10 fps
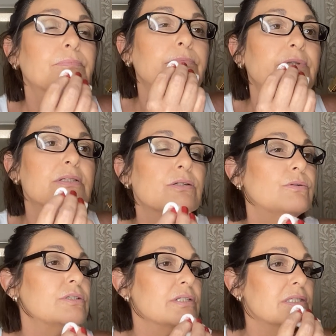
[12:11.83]
but it's
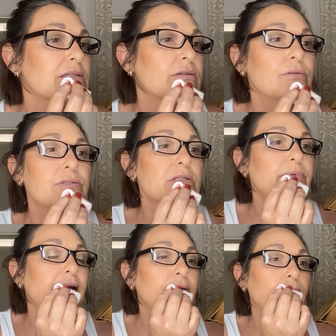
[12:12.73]
gorgeous, gorgeous
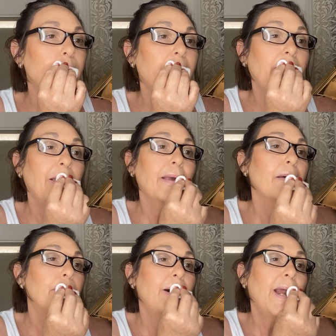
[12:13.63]
pale pink
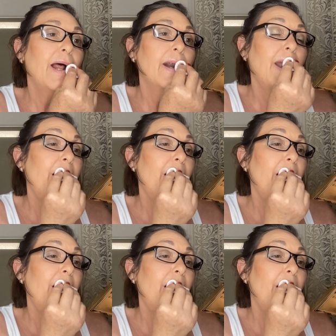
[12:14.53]
brown.